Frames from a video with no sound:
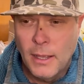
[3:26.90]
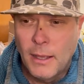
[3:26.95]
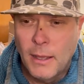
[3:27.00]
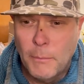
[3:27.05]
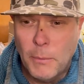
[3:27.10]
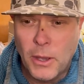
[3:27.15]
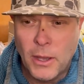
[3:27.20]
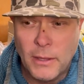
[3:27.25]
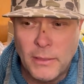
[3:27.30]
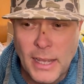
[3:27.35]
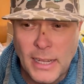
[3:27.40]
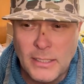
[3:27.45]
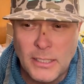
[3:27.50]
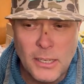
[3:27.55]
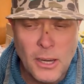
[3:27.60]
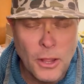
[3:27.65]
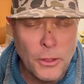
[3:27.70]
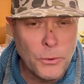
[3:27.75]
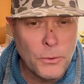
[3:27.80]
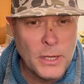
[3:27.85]
but that's
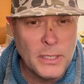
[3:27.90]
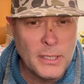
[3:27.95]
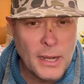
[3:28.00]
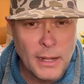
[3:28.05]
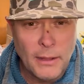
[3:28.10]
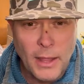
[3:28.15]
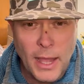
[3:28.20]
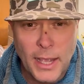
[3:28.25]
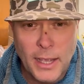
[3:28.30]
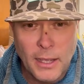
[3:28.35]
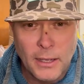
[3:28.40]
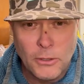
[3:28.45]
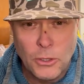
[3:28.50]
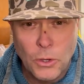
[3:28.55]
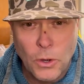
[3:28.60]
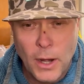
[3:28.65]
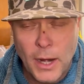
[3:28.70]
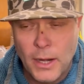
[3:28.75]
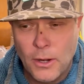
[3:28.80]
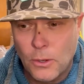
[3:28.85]
another reason I like a
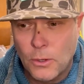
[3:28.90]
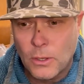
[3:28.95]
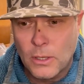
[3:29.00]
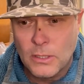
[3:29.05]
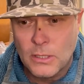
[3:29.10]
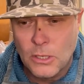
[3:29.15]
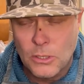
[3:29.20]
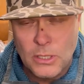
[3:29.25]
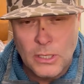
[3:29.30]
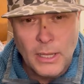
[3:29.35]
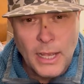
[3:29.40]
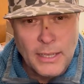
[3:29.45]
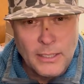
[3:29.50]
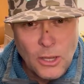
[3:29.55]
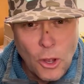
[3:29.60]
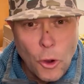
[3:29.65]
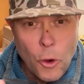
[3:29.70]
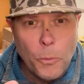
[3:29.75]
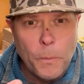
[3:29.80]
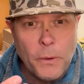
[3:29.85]
cradle, because there's less
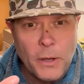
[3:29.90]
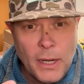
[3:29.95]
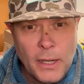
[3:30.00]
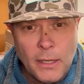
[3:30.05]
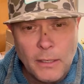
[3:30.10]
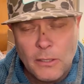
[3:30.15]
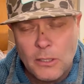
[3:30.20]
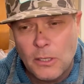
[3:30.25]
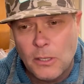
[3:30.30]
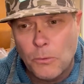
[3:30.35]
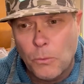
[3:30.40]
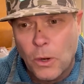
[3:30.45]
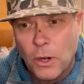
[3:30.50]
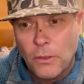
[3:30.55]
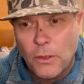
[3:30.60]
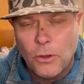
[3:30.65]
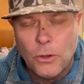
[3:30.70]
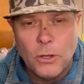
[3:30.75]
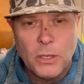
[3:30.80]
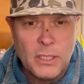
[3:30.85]
openings to where
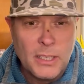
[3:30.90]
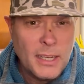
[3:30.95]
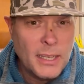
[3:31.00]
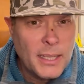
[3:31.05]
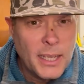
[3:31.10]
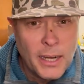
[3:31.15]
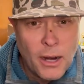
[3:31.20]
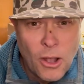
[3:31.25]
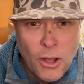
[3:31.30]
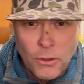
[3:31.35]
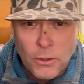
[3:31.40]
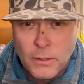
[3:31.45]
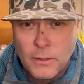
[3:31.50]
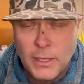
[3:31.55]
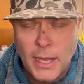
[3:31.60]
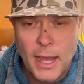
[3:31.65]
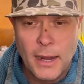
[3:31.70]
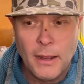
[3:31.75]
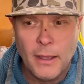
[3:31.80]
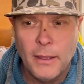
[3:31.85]
the hooks can get
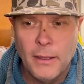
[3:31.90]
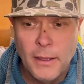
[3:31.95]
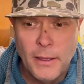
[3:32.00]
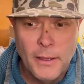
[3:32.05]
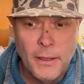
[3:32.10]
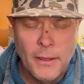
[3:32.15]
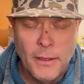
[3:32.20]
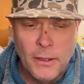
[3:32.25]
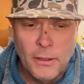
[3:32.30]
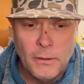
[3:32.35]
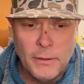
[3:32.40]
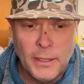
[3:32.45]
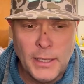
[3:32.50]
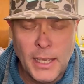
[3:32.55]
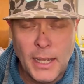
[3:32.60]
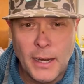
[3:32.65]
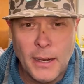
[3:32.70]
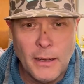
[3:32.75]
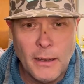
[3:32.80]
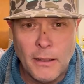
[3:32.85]

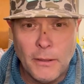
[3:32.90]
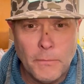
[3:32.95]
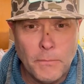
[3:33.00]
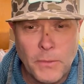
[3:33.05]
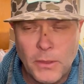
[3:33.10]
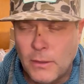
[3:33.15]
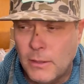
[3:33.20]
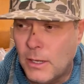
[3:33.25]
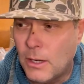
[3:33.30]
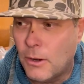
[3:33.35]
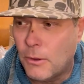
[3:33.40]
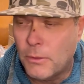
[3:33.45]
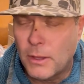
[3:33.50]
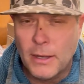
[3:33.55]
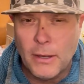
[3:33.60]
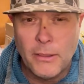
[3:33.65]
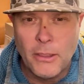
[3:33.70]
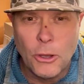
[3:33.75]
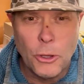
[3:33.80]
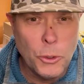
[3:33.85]
into
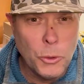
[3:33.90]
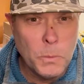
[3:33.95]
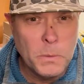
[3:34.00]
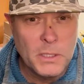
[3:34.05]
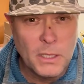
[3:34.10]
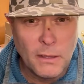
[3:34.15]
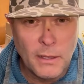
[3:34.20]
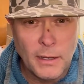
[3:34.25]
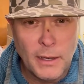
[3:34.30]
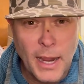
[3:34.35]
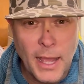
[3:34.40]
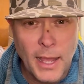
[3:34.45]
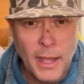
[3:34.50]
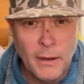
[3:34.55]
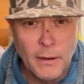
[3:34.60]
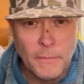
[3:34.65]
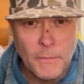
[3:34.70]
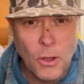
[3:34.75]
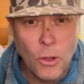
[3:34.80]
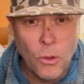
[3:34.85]
the hoops of the
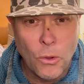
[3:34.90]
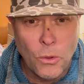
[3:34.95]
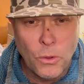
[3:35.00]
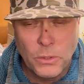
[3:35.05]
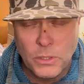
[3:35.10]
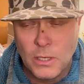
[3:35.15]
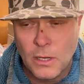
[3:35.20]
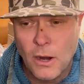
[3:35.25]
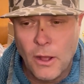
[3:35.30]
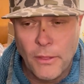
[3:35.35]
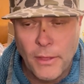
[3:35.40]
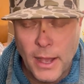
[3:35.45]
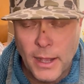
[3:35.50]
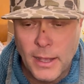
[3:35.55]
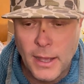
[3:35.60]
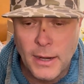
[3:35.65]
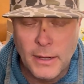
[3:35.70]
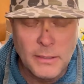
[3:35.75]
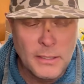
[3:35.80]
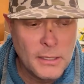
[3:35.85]
net holes and all that
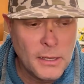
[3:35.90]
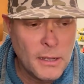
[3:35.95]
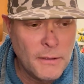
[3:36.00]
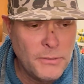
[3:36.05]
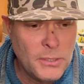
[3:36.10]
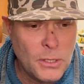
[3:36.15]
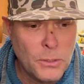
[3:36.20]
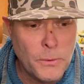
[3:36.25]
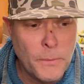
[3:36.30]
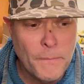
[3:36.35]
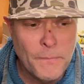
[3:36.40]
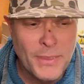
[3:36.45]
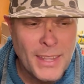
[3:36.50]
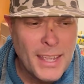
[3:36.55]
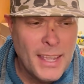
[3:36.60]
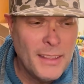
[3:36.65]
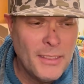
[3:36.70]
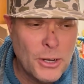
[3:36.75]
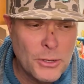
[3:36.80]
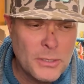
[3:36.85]
kind of stuff. So
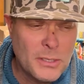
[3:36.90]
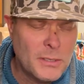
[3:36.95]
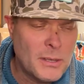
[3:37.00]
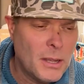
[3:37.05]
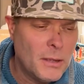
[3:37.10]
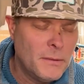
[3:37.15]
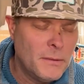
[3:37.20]
there's